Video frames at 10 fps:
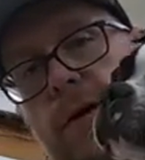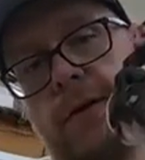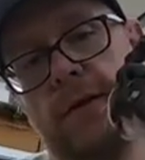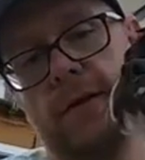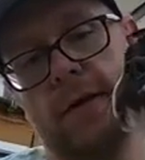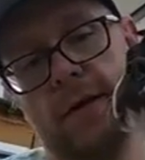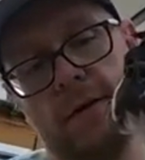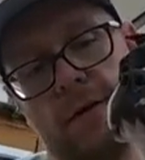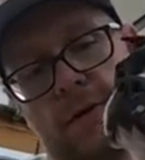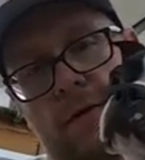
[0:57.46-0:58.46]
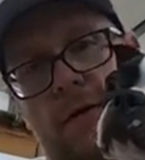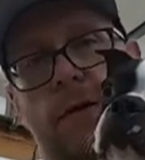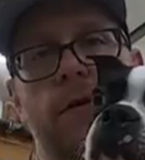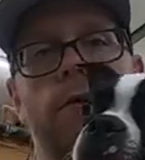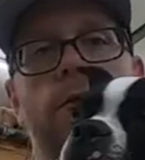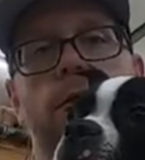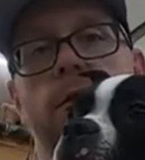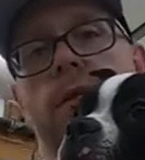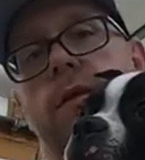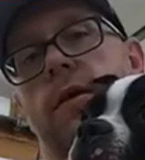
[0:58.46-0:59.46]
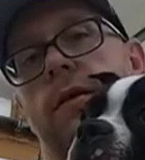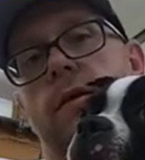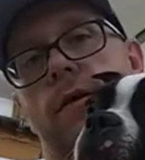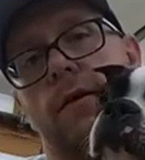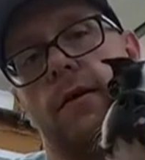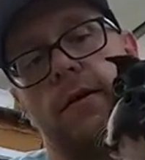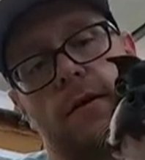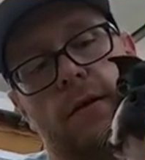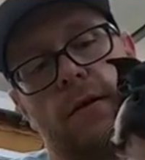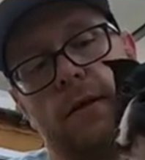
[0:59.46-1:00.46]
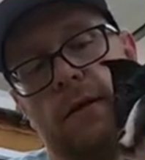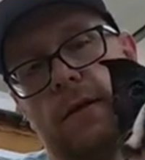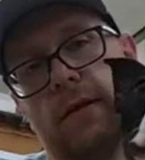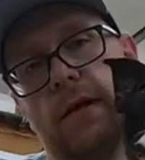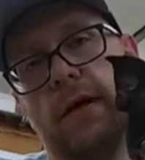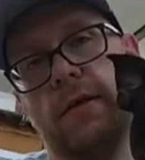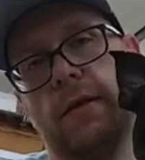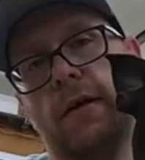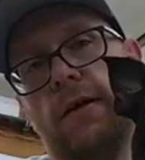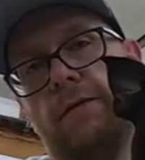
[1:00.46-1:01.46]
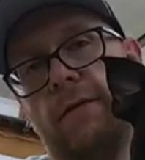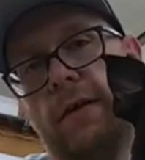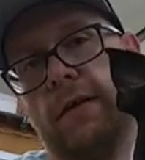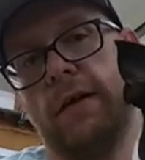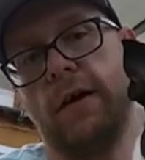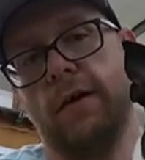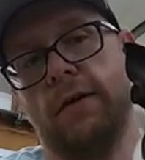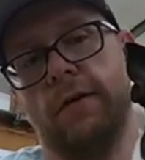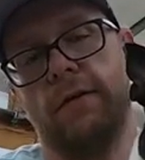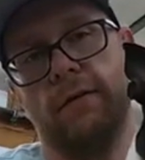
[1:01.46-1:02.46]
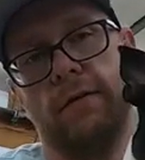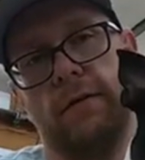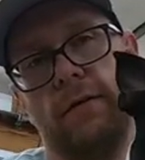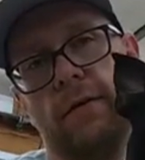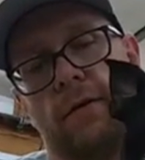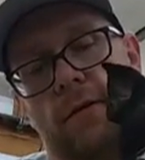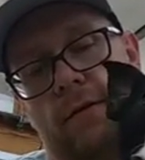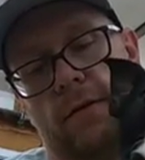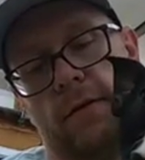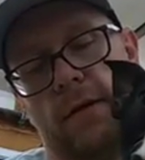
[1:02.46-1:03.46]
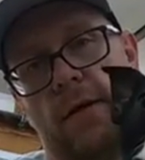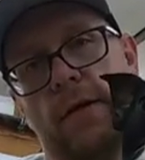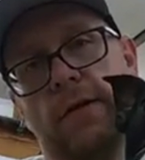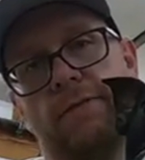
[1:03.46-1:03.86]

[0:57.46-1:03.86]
Boston Terrier, and as you can see, the size of this collar is